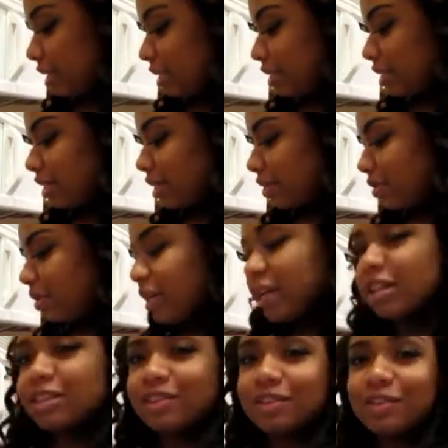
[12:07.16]
So
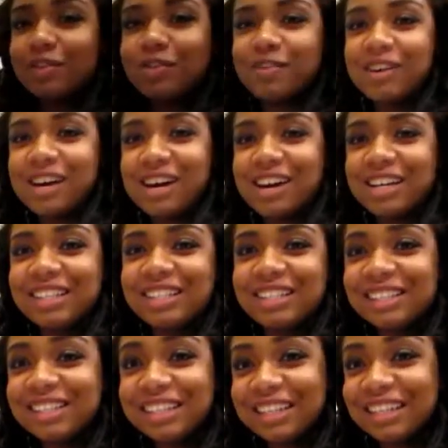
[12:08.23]
thanks for
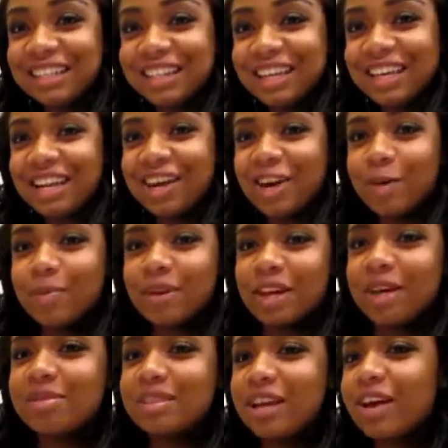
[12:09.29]
watching, and I hope it
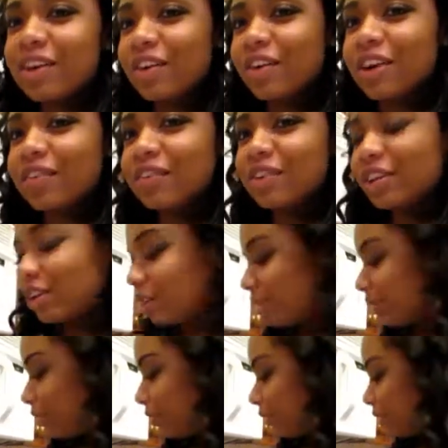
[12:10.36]
comes out great for
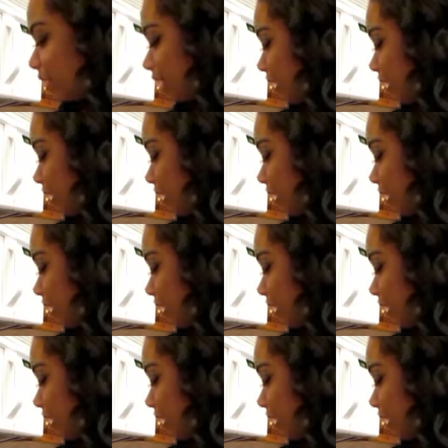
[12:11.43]
you.